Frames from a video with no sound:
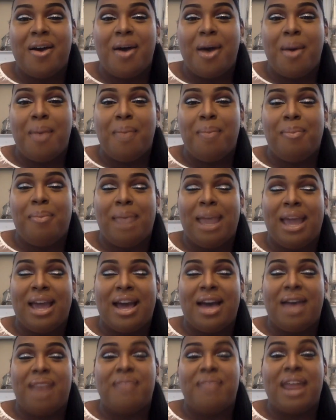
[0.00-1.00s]

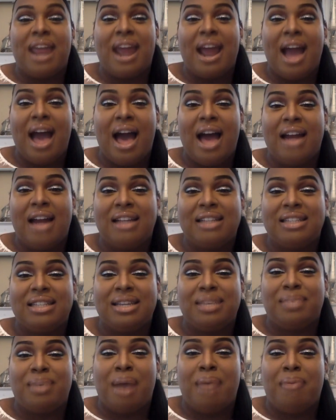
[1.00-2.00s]
makeup that I
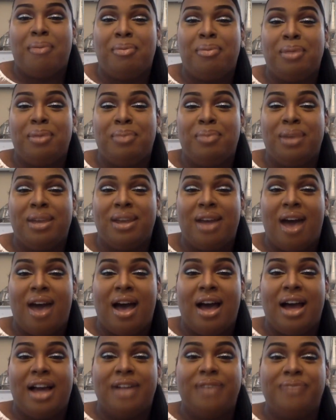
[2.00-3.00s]
honestly probably put
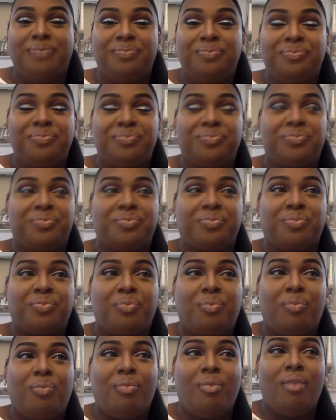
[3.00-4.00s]
on
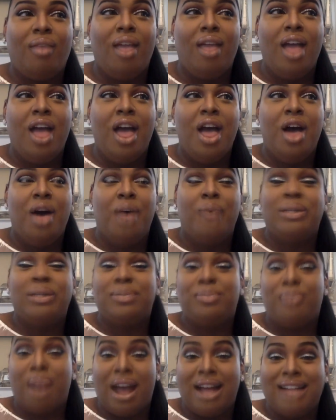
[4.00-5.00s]
was
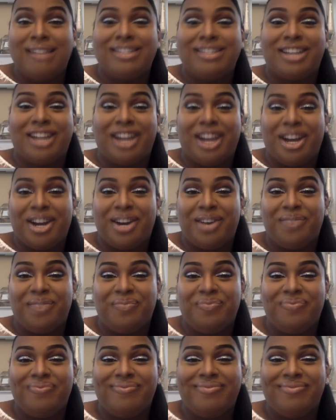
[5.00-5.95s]
bronzer.